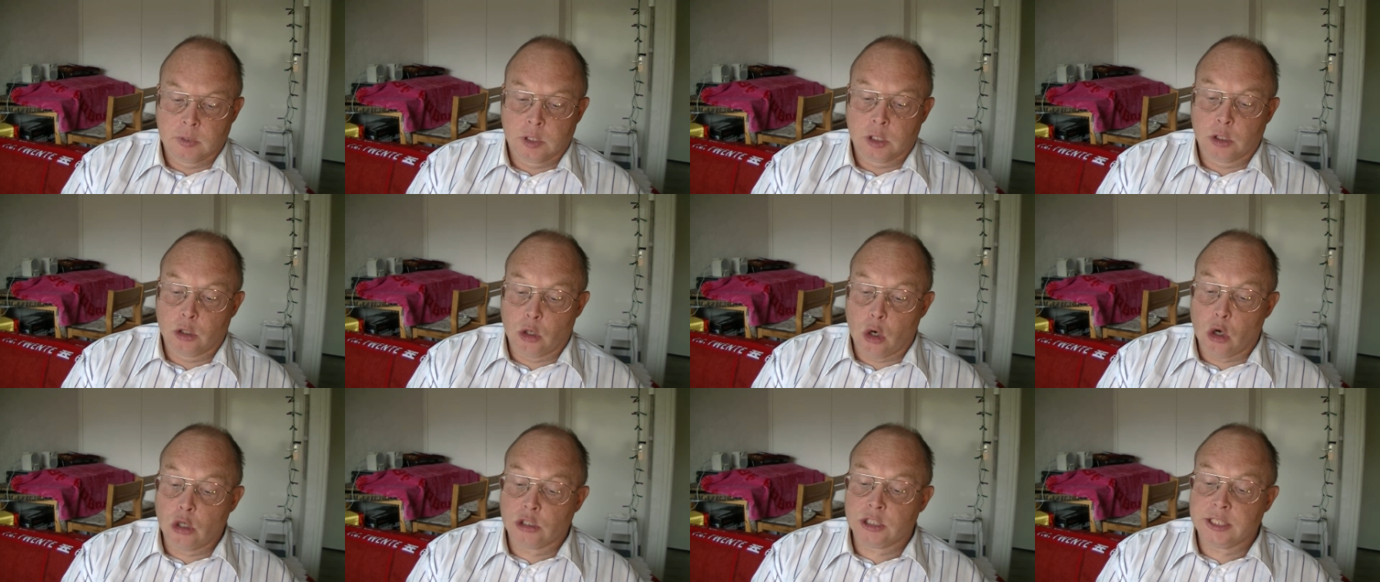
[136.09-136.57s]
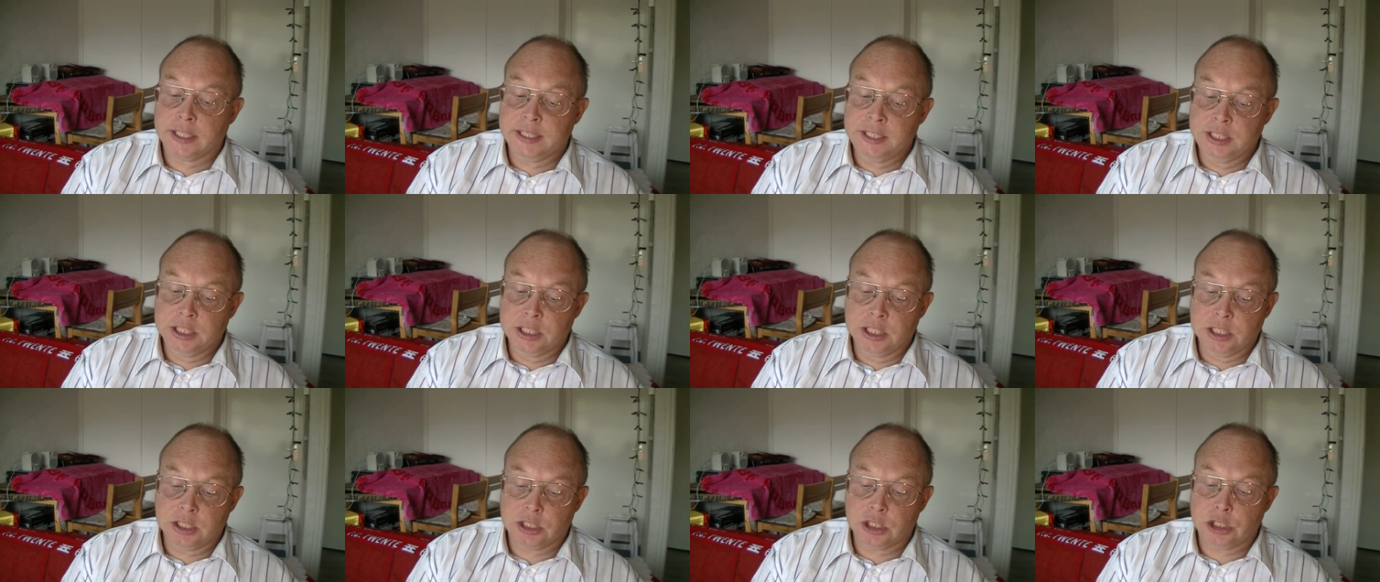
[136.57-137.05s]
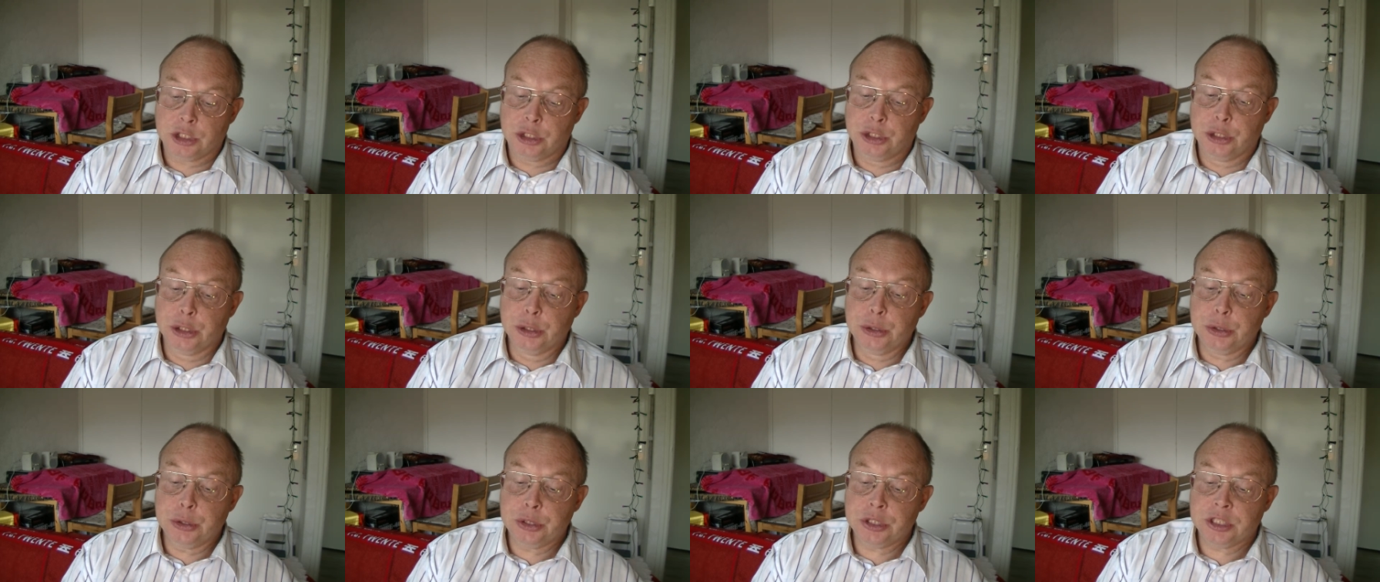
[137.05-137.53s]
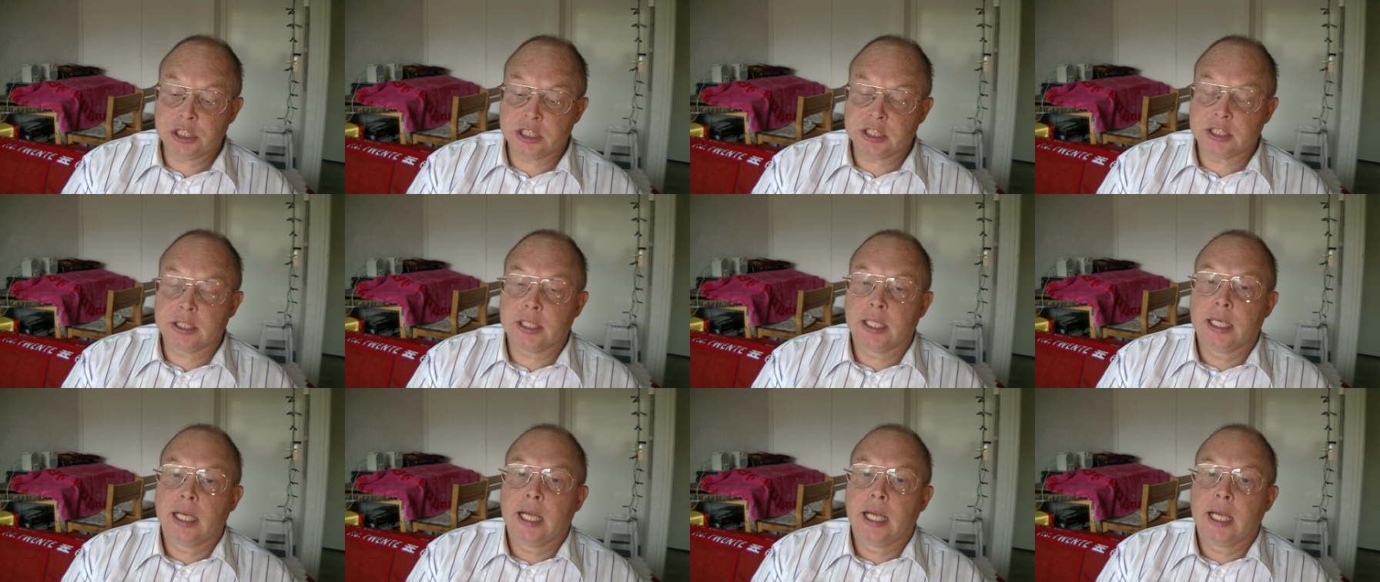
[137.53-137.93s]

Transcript: God and Jesus used